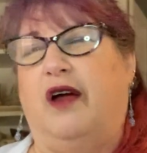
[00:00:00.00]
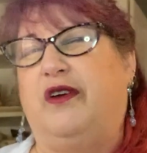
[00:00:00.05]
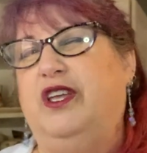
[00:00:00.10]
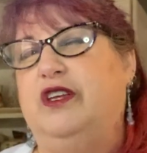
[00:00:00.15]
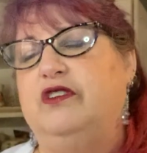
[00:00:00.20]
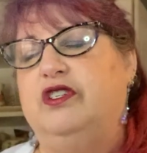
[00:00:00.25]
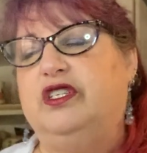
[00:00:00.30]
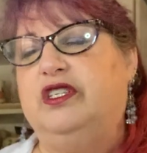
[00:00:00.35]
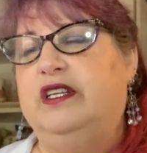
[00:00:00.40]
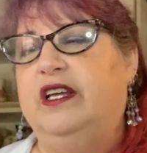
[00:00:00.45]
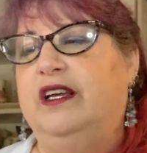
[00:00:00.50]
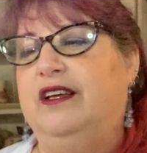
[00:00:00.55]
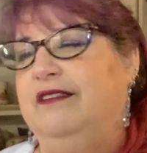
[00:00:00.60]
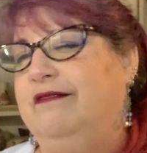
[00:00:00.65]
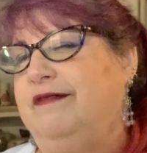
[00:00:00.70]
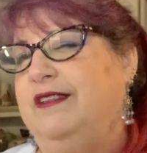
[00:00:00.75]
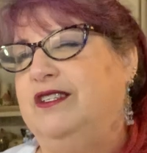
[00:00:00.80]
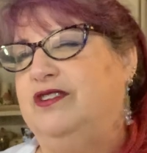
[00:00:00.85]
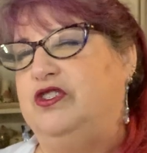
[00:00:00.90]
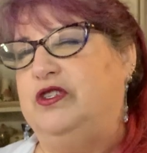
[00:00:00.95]
Usually
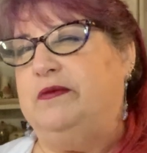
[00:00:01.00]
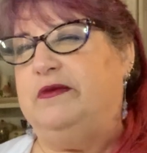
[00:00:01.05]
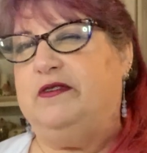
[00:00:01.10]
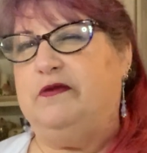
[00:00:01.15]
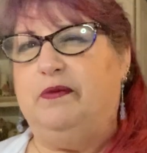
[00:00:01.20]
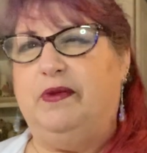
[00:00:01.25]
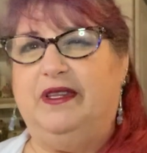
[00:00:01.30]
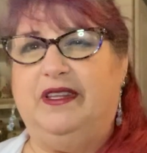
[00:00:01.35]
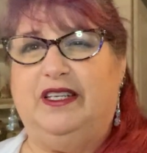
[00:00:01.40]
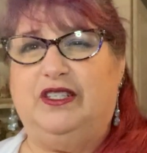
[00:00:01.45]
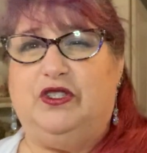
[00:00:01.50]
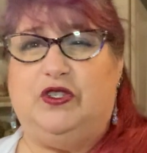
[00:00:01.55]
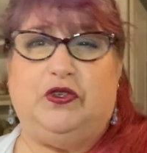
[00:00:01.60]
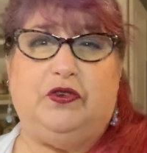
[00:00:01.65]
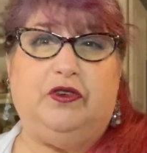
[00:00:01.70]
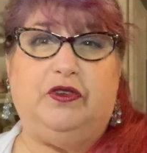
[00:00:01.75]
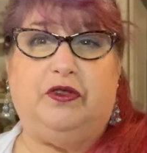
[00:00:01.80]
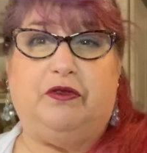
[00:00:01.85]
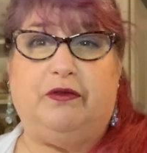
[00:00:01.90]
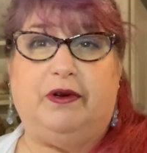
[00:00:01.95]
the Zooms have been like 2
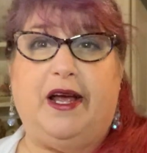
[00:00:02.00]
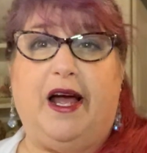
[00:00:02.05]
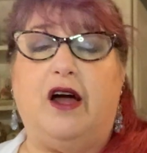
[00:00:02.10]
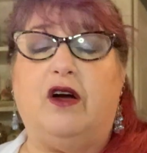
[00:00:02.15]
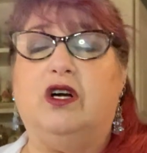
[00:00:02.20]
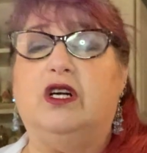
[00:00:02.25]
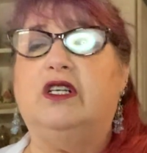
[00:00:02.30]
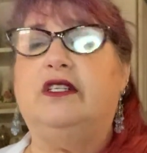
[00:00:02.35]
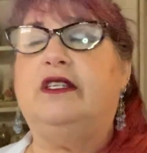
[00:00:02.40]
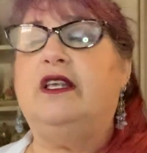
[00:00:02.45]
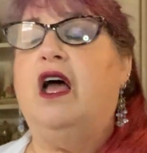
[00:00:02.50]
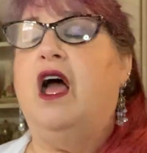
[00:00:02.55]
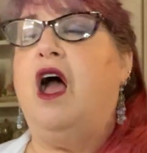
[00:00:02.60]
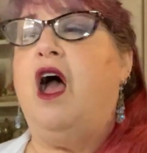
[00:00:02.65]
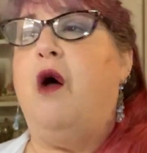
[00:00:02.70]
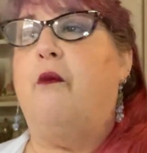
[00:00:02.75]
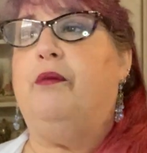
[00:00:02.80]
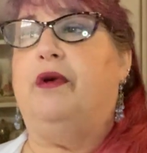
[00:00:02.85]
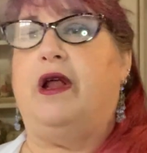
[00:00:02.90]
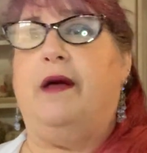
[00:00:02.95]
to 3 hours,
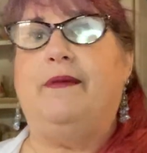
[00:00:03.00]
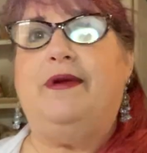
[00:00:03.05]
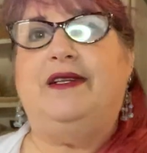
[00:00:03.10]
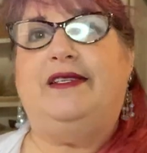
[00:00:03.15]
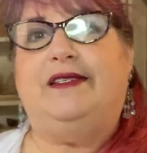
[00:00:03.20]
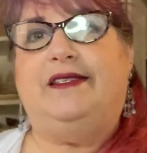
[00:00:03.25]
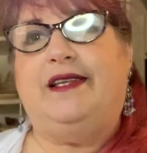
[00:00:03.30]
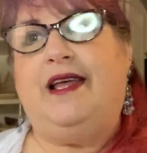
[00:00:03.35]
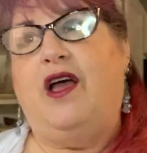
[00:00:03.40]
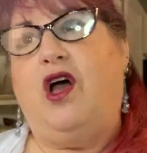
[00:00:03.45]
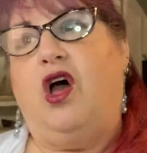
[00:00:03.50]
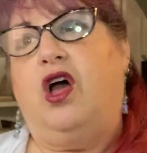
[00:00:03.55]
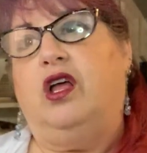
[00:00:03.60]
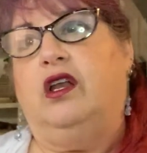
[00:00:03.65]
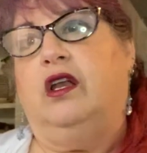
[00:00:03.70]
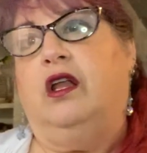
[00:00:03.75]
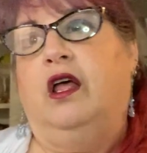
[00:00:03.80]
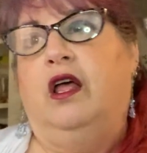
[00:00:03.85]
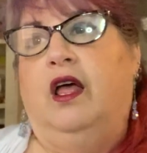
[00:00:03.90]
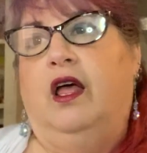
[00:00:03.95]
but I'm going to stay
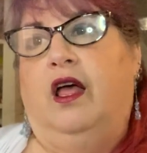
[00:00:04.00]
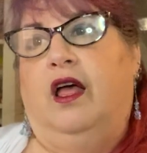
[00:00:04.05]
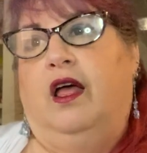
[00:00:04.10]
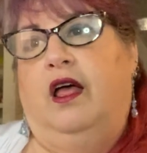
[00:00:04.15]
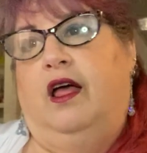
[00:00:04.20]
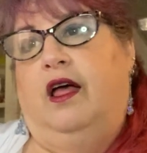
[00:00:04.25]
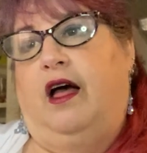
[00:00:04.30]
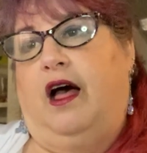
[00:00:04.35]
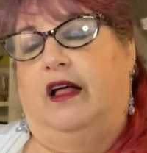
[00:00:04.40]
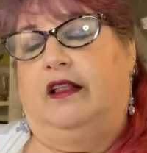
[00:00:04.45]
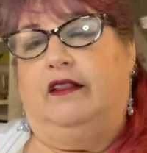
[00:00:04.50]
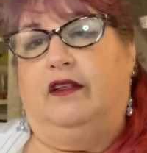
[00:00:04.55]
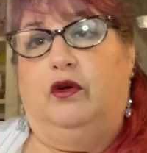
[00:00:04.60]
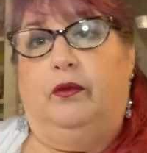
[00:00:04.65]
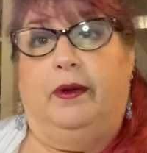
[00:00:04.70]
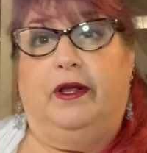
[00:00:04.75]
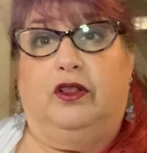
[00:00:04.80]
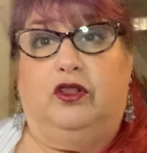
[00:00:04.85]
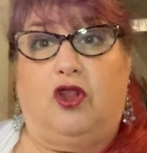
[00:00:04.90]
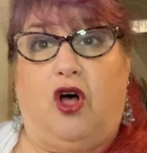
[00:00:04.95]
on a little
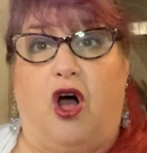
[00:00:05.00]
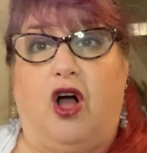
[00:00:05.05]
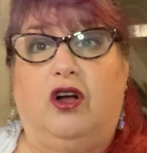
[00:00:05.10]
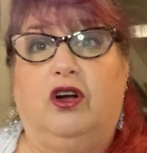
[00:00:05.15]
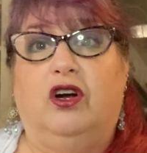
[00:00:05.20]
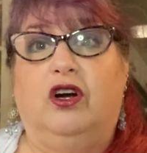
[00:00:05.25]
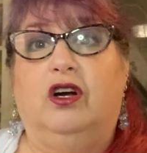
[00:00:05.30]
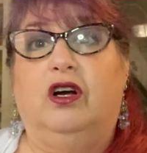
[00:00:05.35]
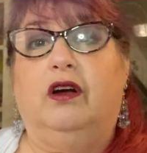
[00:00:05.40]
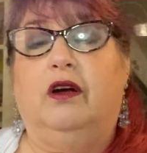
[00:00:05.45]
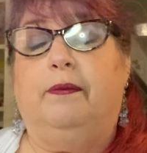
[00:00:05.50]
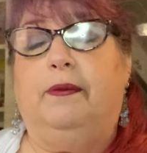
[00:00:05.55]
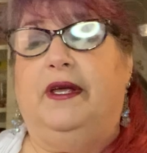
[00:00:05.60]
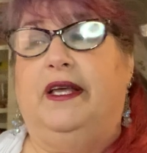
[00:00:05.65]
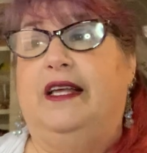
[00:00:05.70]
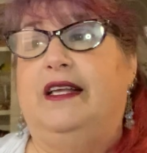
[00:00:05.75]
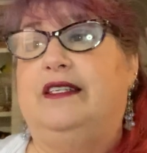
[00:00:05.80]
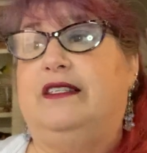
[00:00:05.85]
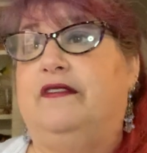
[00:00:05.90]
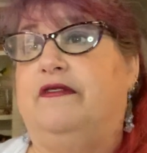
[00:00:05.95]
bit longer,
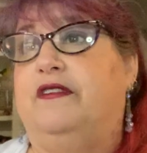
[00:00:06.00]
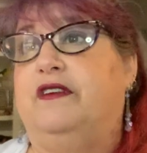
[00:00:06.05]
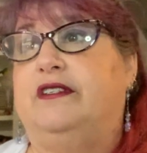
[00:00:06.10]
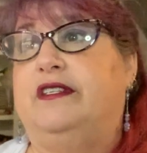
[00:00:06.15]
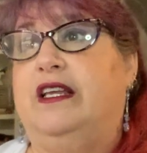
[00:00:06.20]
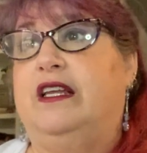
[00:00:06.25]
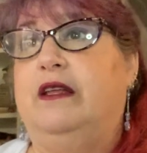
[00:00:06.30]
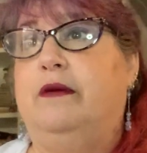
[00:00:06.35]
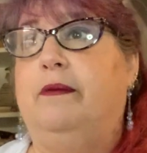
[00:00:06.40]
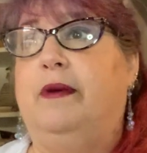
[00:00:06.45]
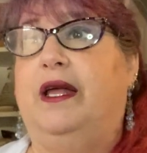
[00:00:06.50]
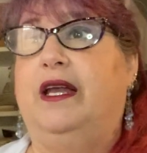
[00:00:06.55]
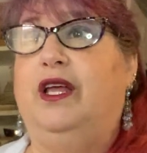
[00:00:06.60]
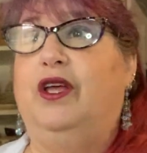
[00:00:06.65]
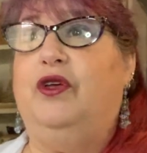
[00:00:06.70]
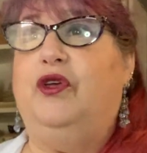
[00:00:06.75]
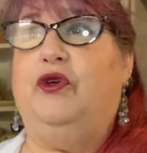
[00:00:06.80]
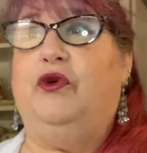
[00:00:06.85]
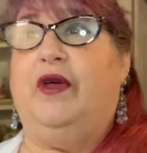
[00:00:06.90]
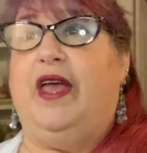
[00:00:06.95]
because if there's anybody
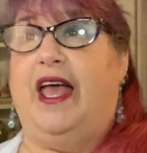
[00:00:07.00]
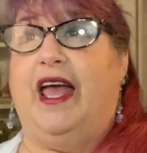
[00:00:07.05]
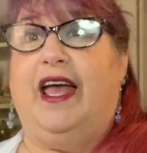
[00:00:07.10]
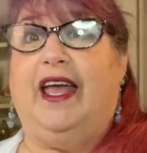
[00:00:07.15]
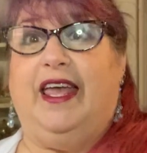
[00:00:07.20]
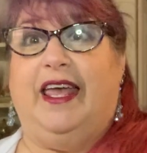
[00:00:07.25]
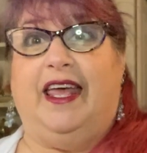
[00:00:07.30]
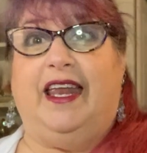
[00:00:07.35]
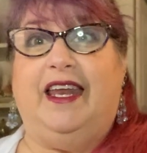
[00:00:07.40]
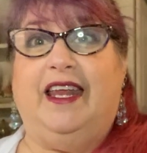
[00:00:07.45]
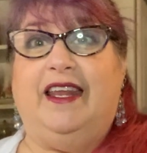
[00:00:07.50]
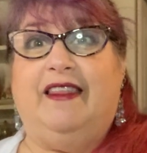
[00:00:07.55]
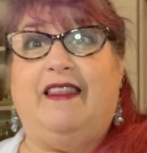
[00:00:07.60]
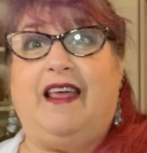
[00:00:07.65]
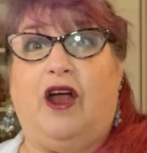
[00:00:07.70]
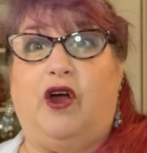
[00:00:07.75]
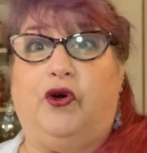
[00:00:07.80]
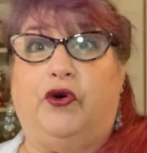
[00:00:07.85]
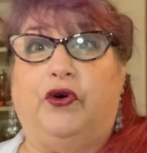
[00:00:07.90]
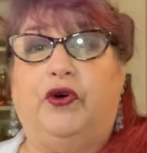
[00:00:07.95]
who can't get in
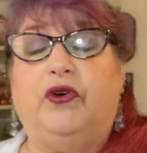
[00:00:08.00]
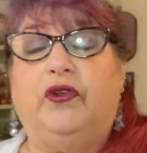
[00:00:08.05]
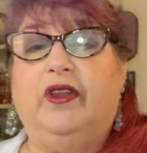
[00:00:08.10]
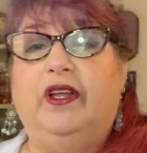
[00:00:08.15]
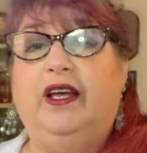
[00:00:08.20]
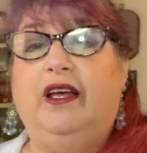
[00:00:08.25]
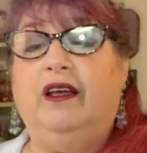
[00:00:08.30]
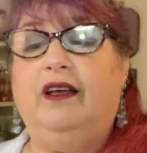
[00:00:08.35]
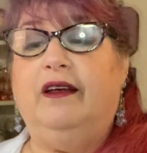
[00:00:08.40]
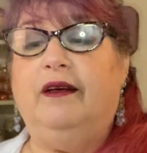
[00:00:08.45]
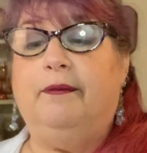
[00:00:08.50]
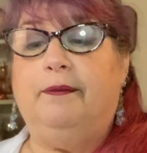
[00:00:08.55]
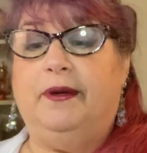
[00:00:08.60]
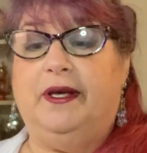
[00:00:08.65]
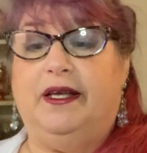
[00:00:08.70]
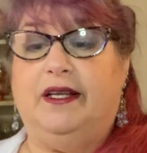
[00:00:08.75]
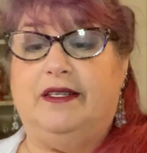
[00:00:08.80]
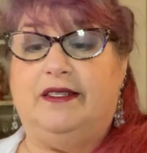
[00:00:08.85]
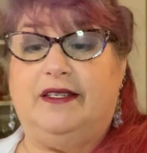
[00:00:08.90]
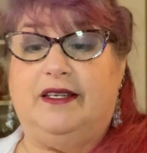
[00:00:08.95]
that early,
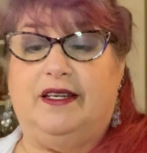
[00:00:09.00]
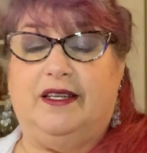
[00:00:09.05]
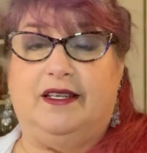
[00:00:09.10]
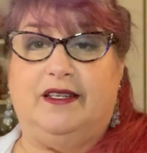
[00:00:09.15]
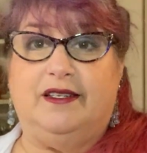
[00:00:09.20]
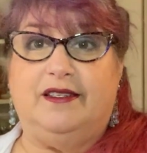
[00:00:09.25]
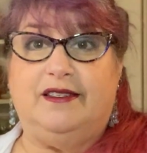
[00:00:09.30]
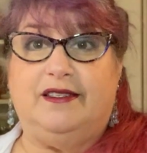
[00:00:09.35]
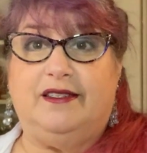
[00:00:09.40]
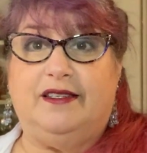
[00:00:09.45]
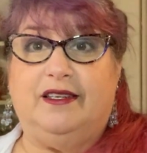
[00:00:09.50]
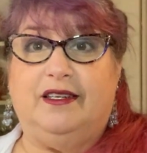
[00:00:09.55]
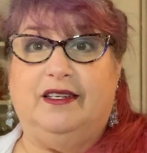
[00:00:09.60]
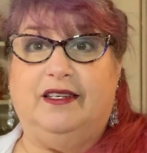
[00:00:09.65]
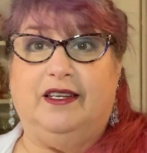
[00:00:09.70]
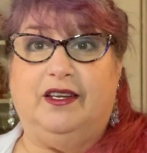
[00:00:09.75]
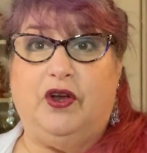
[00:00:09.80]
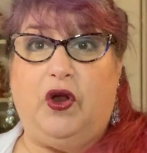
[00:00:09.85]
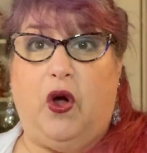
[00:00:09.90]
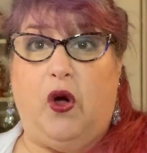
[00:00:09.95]
because it is,
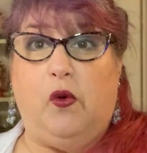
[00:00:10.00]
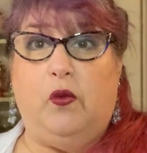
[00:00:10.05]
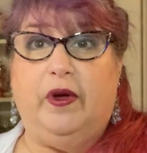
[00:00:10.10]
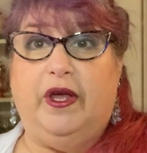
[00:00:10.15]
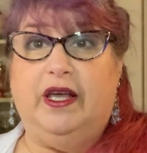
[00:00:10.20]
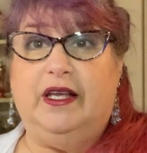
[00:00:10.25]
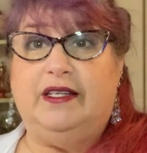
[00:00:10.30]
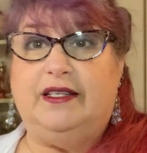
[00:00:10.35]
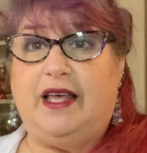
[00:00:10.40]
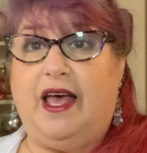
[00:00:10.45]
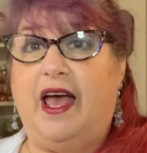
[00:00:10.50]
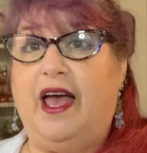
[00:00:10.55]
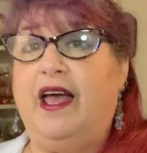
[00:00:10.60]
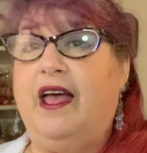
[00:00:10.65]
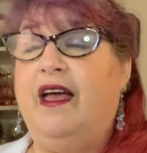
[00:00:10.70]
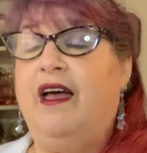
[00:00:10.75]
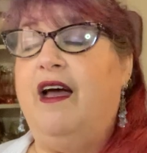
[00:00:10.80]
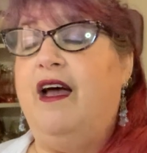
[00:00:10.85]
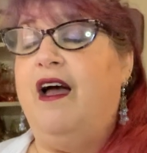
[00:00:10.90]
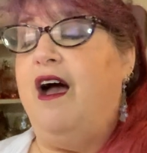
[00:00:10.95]
you know, a
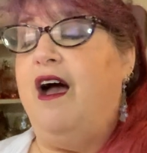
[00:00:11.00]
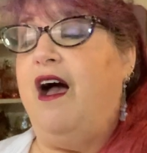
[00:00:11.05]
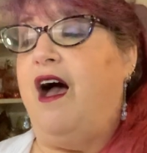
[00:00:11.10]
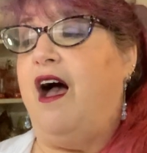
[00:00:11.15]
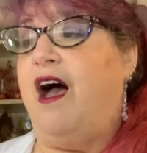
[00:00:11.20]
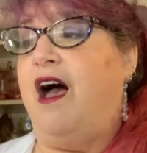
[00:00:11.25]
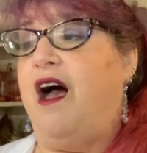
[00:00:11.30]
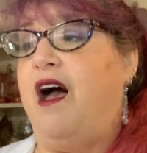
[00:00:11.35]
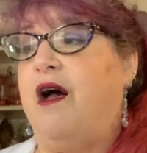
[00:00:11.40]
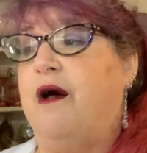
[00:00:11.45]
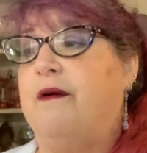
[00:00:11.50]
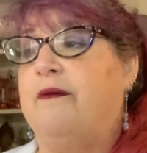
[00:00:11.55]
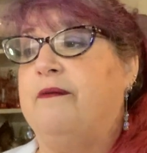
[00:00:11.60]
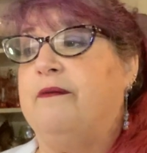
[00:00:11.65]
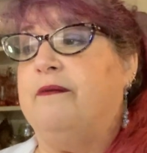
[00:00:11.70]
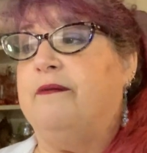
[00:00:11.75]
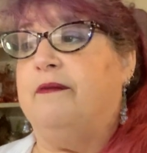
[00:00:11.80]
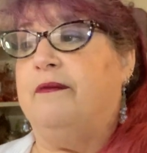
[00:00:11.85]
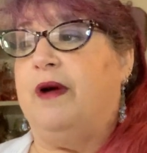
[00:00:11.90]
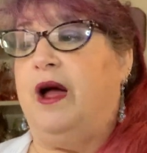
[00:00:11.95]
weekday, I
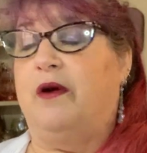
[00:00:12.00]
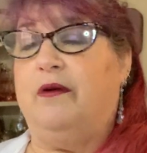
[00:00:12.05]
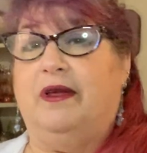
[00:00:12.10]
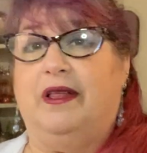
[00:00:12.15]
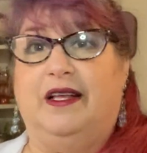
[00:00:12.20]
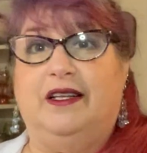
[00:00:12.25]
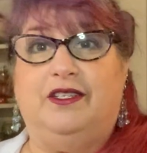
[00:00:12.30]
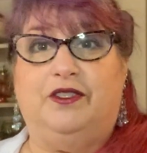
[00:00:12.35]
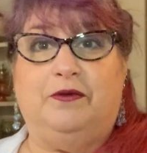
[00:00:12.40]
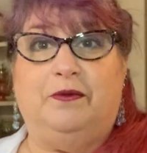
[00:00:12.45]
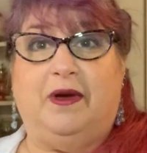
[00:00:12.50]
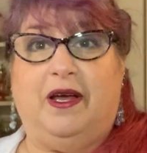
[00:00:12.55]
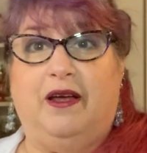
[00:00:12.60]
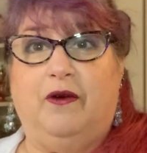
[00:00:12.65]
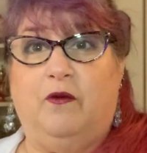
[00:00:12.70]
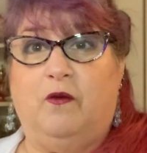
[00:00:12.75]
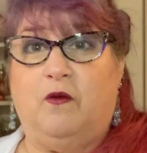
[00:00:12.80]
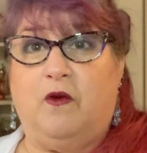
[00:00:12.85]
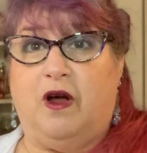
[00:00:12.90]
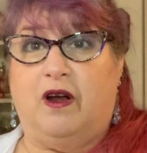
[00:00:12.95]
realize you might
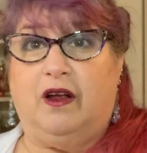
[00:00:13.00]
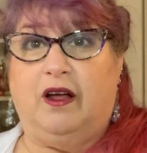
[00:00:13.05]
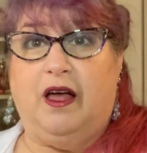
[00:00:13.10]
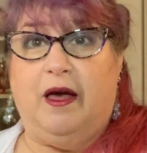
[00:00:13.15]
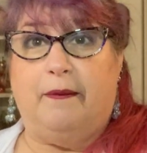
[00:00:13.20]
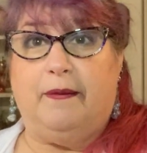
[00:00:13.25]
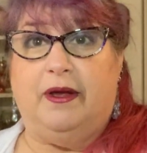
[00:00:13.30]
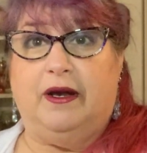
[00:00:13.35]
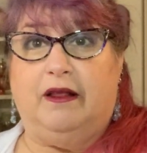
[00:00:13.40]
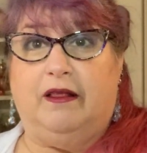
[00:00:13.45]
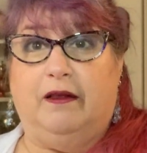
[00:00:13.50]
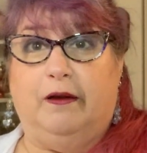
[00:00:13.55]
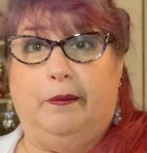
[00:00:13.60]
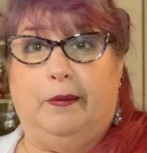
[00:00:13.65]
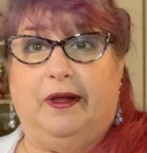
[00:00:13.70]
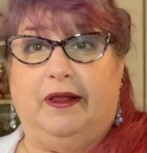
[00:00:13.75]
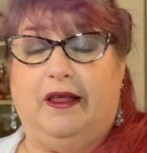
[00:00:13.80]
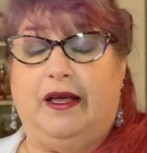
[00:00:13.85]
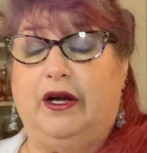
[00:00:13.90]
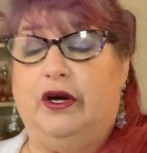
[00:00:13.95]
want to come in a little
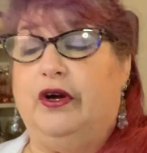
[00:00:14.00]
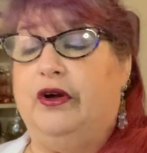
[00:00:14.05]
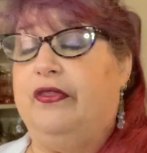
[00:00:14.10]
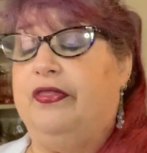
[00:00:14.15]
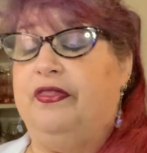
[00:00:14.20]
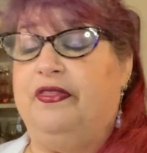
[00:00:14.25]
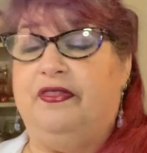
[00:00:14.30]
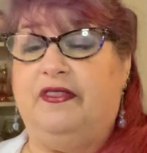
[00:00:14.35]
bit later.